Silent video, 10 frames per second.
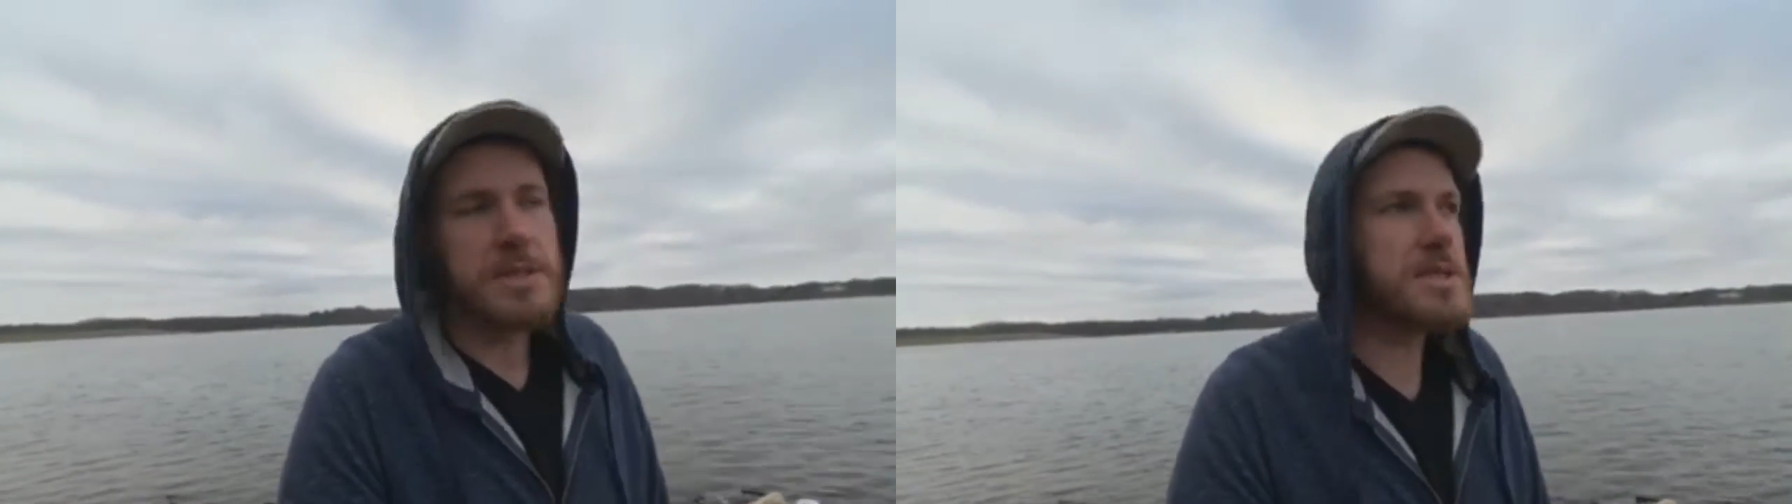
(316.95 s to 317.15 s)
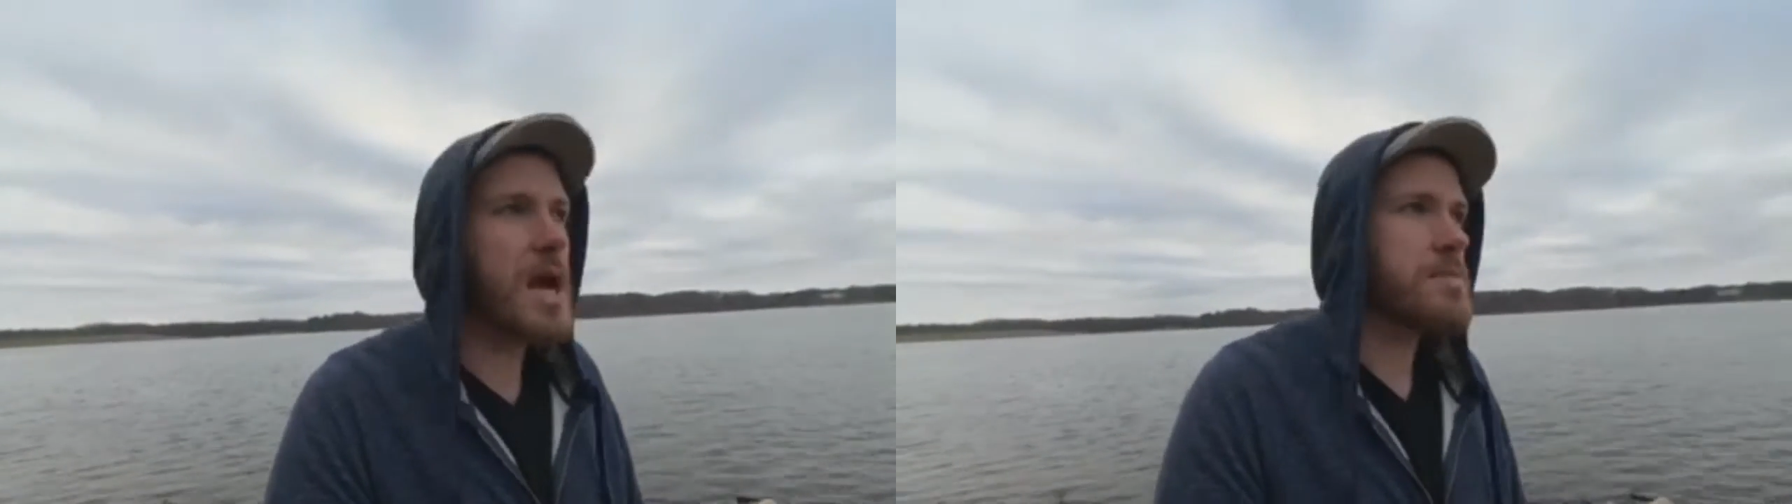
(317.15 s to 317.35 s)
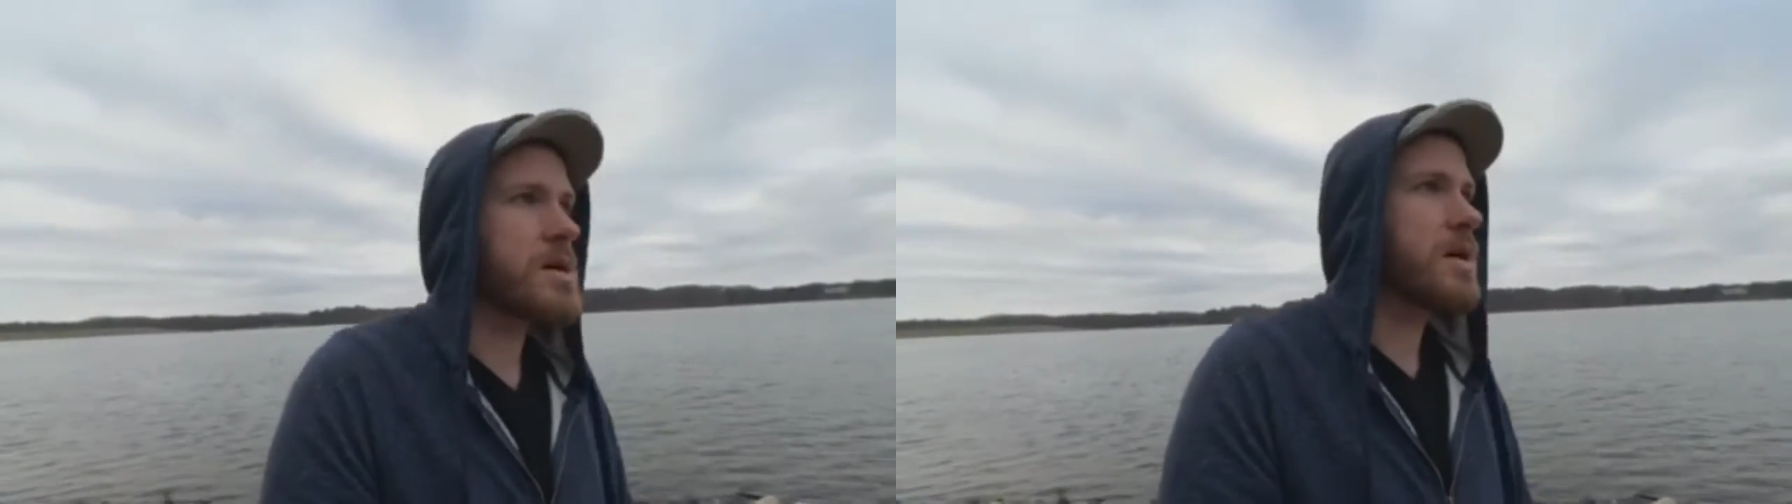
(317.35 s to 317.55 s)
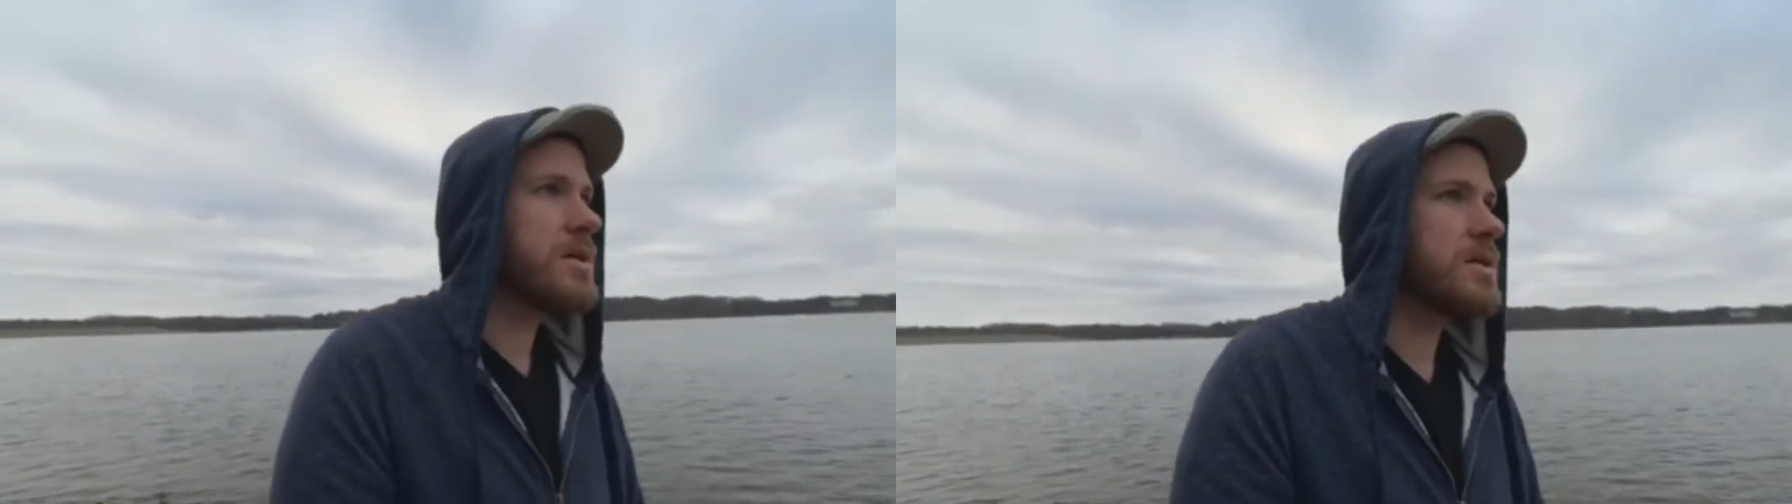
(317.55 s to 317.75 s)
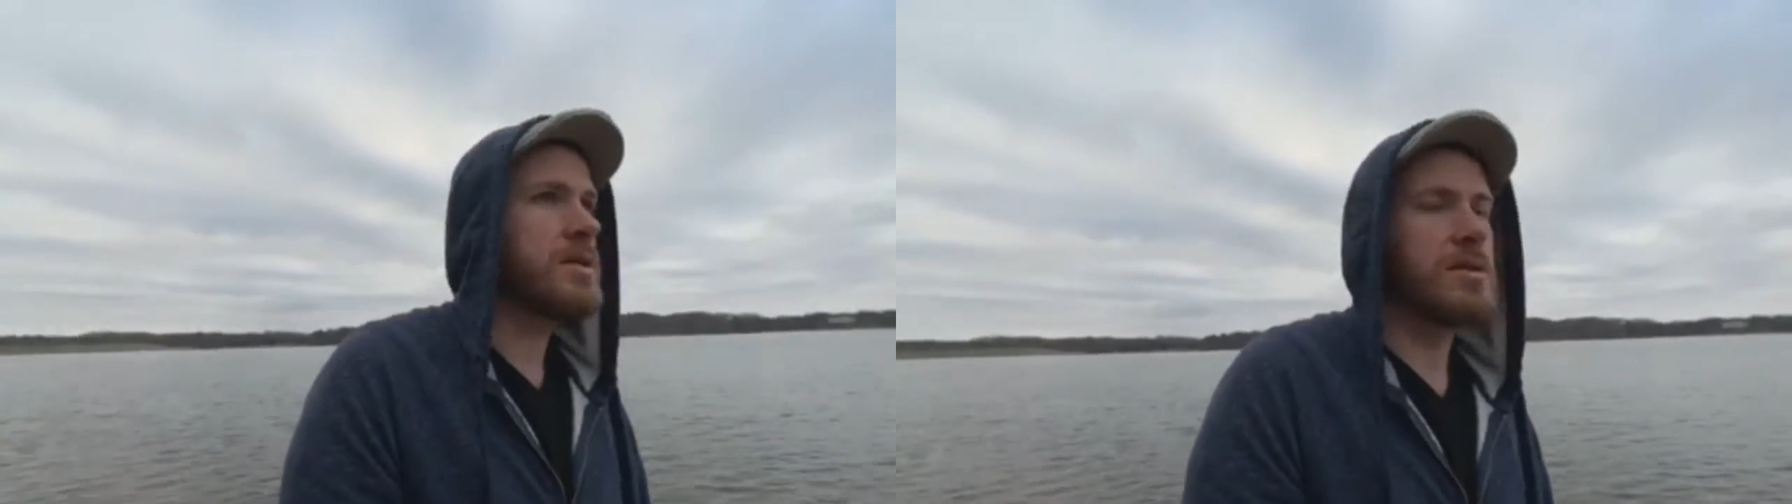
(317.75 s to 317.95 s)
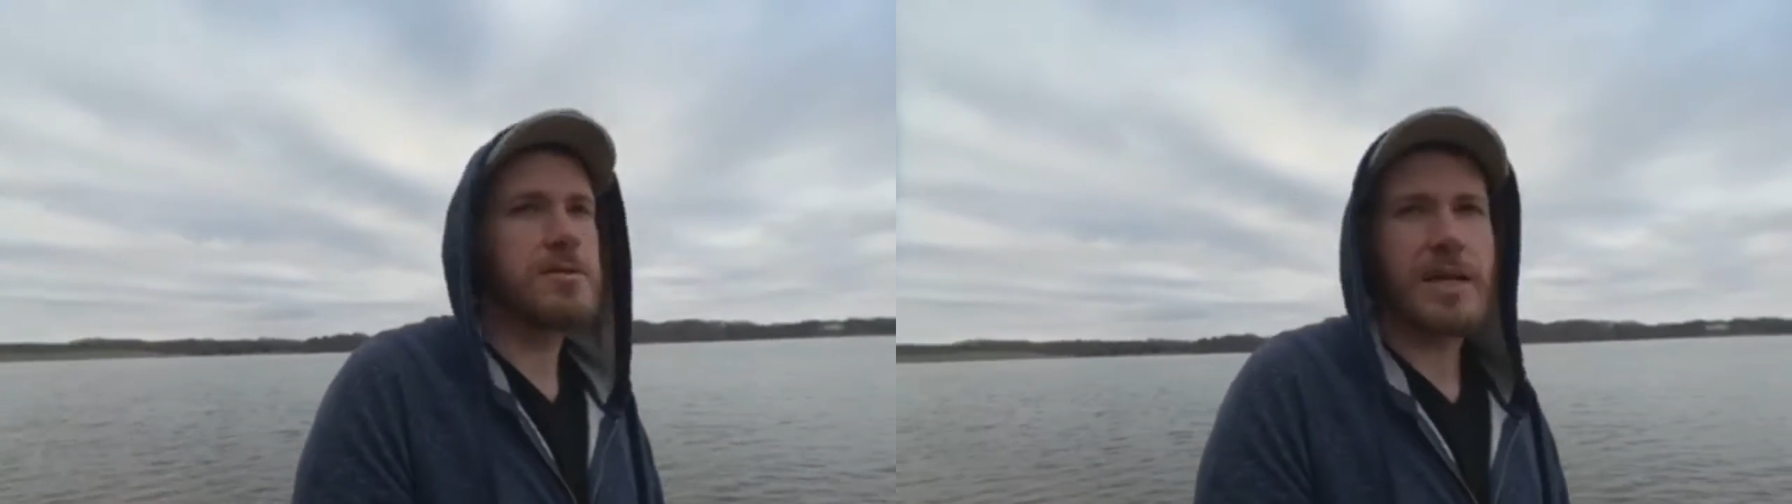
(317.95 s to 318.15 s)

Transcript: It's not because, you know,